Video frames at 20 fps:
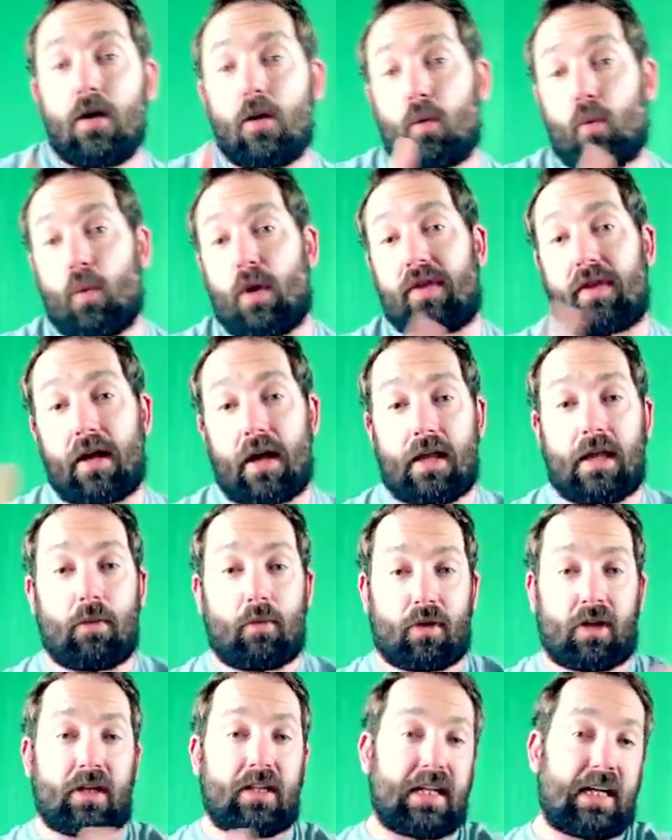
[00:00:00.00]
and then
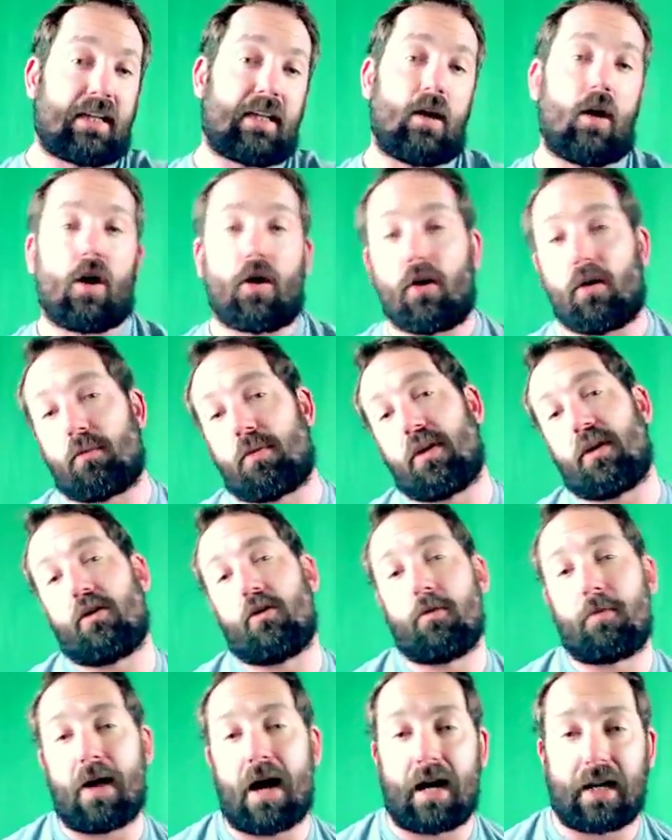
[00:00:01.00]
we're going to take the audio and put it
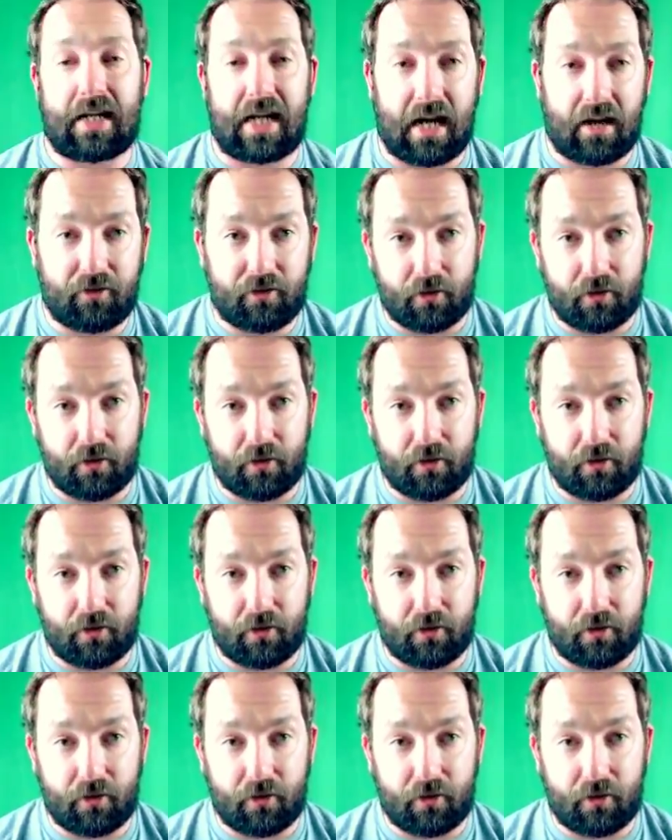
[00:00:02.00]
into a podcast.